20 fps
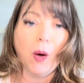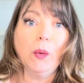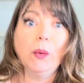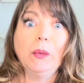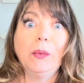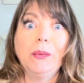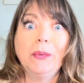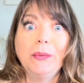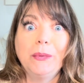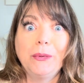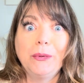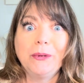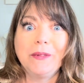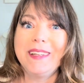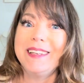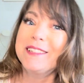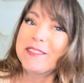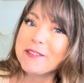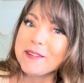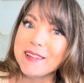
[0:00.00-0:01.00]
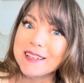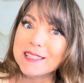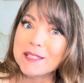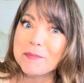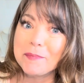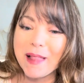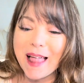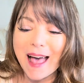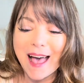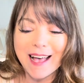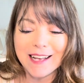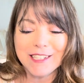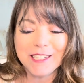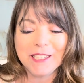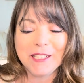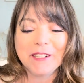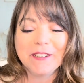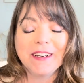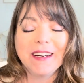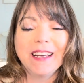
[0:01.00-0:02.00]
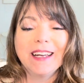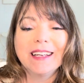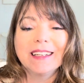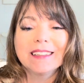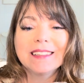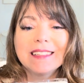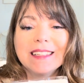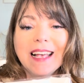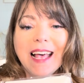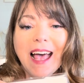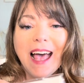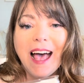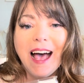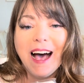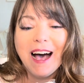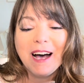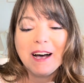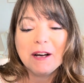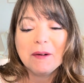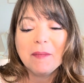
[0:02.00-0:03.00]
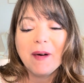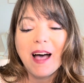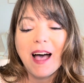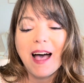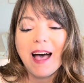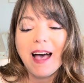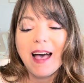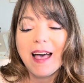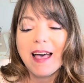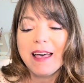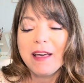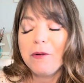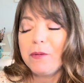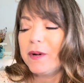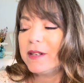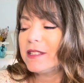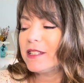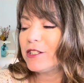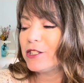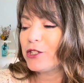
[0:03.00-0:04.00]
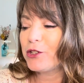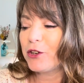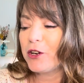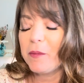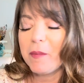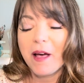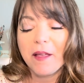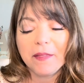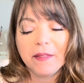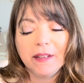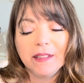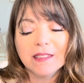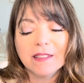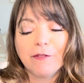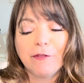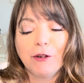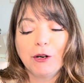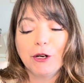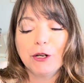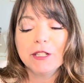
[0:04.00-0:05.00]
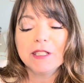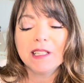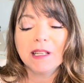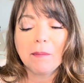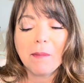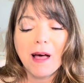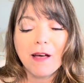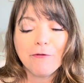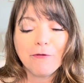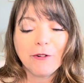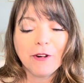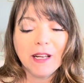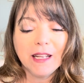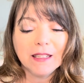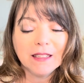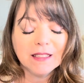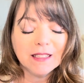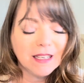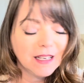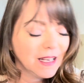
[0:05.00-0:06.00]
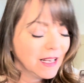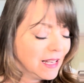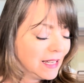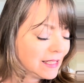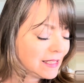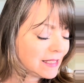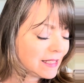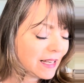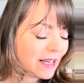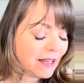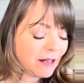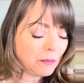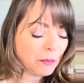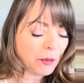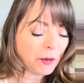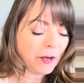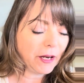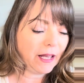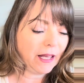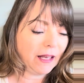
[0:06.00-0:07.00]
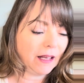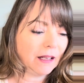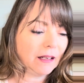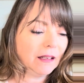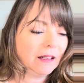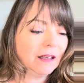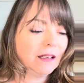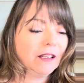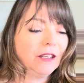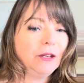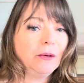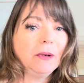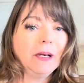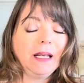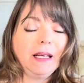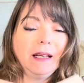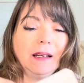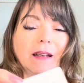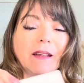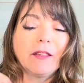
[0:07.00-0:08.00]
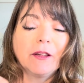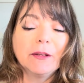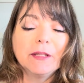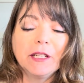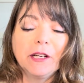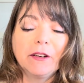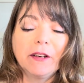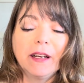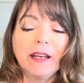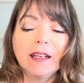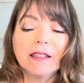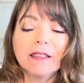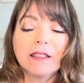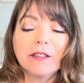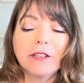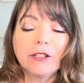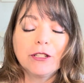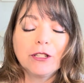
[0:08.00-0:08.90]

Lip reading: Ooh, these are the splash earrings. I wasn't sure about these at first, and my friend said, Mariekan, you need those earrings. They're